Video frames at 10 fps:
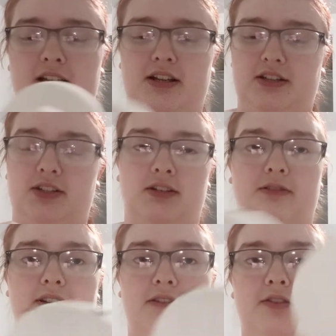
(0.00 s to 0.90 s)

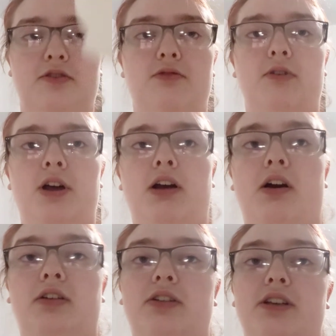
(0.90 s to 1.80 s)
So if you
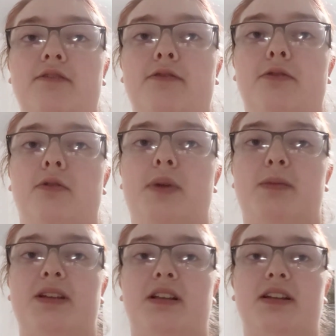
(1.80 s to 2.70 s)
are looking for
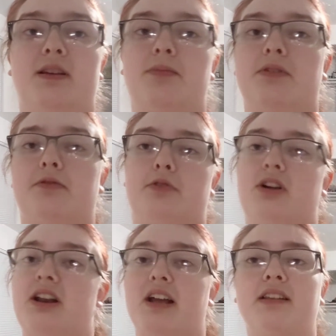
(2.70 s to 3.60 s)
maybe like something for
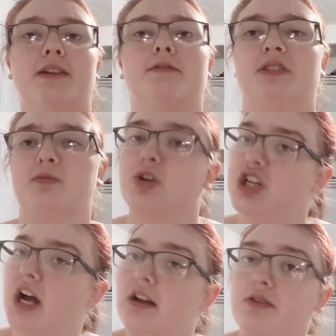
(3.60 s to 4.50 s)
a nightlight for a small
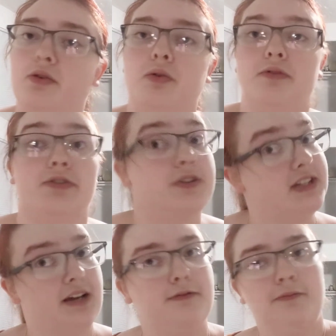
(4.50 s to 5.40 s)
child or for
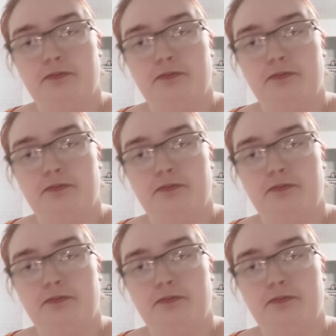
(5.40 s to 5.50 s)
yourself,